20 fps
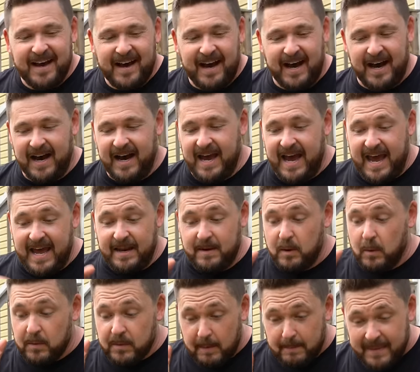Uh, and
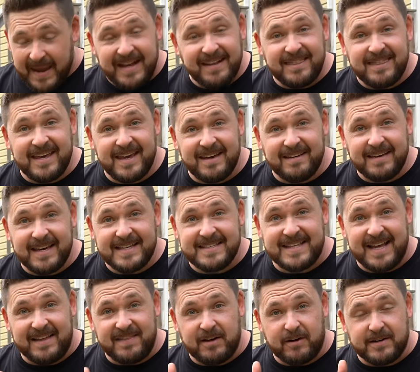the main thing is
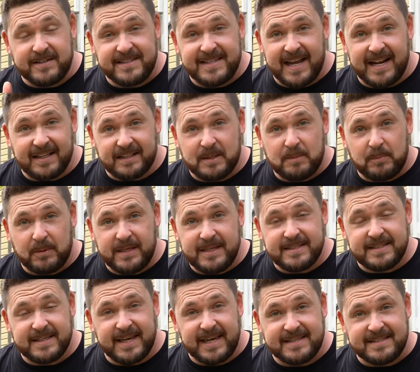that they're aesthetically
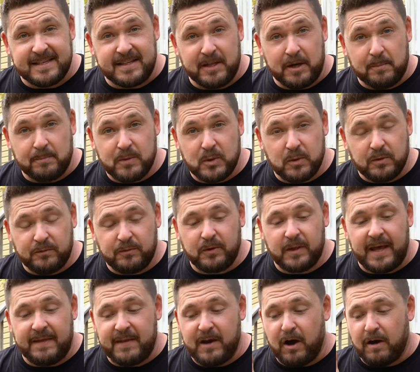pleasing, as in they're beautiful,
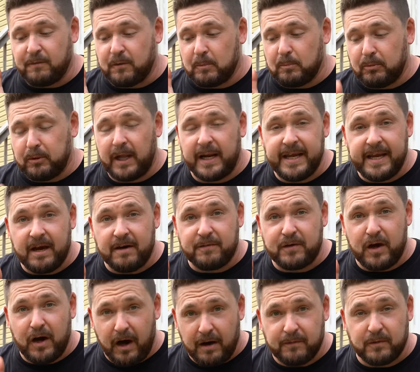and they offer plenty of
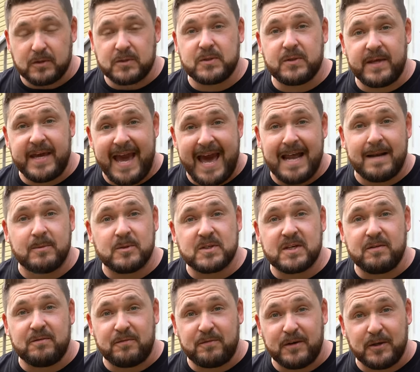cover so the animals
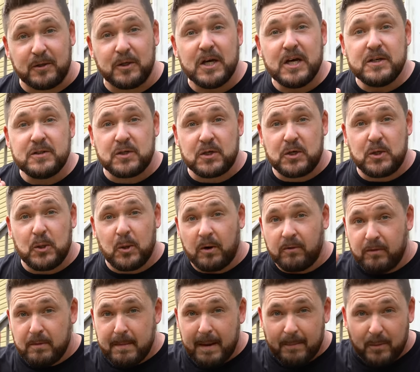can feel secure.
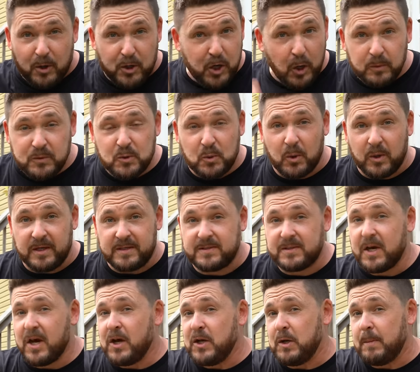Remember, no tortoise,
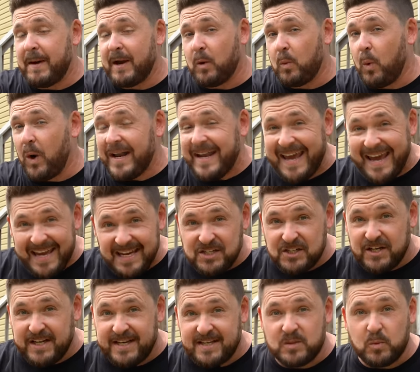no matter what age
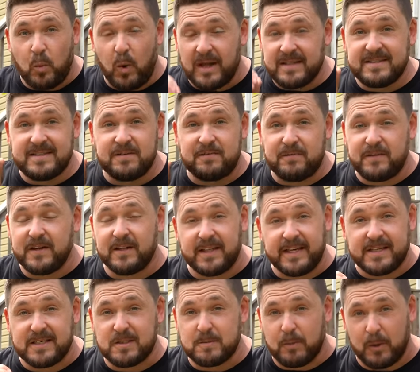it is, wants to feel
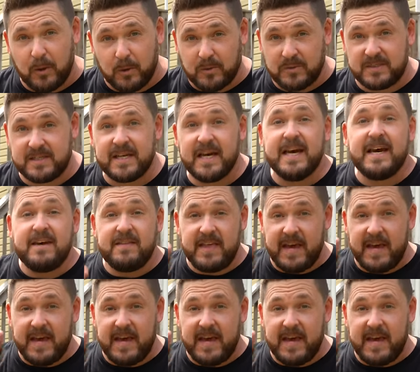exposed.